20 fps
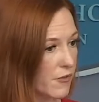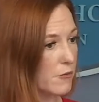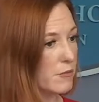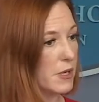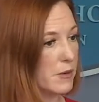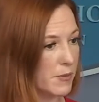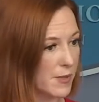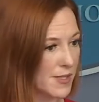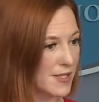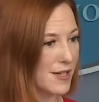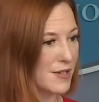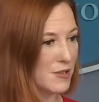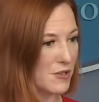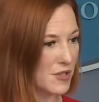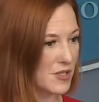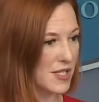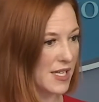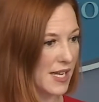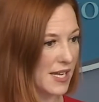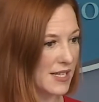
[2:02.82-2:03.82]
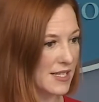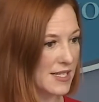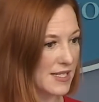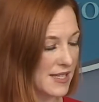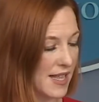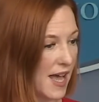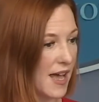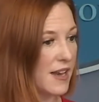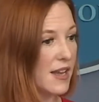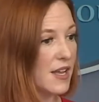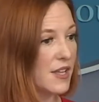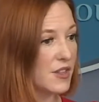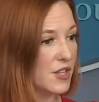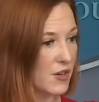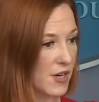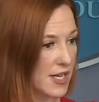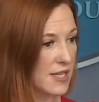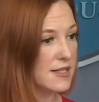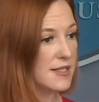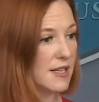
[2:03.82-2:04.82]
people to understand is that
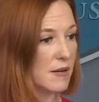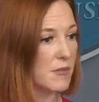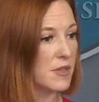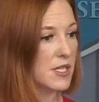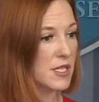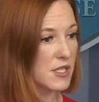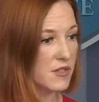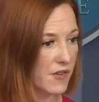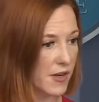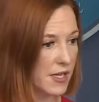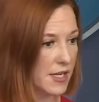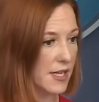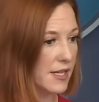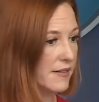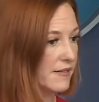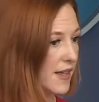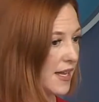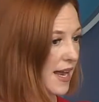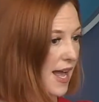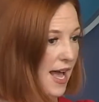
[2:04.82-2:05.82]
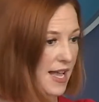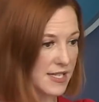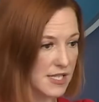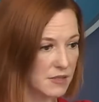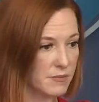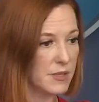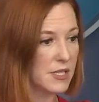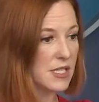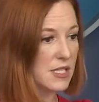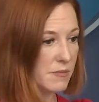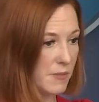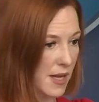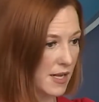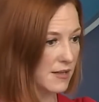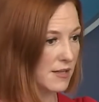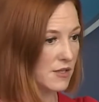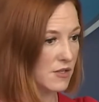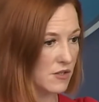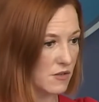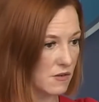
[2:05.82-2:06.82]
there is some of this funding that hasn't been
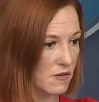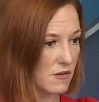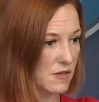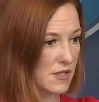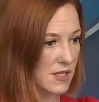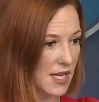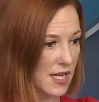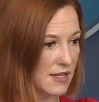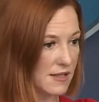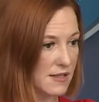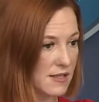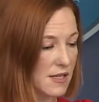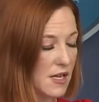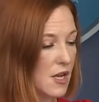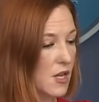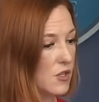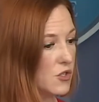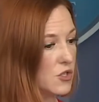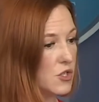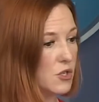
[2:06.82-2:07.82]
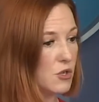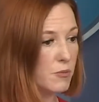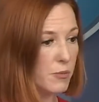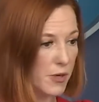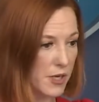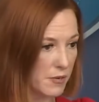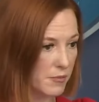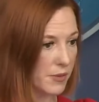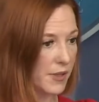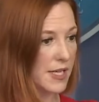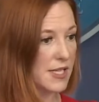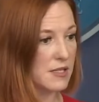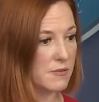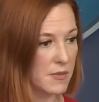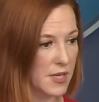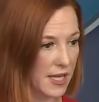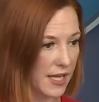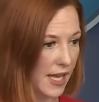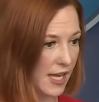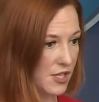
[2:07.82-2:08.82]
spent in certain states to put in place
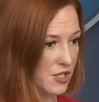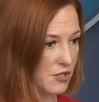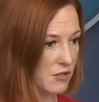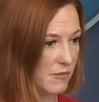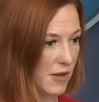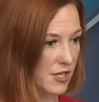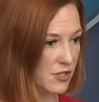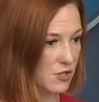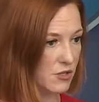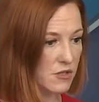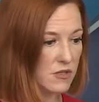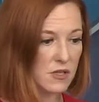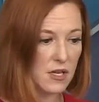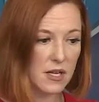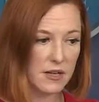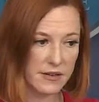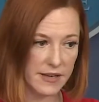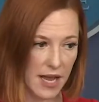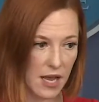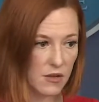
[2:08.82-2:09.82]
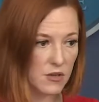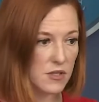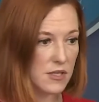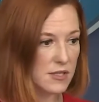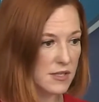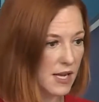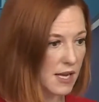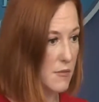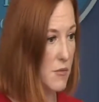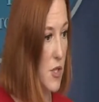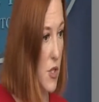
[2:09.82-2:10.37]
mitigation measures. Now is the time to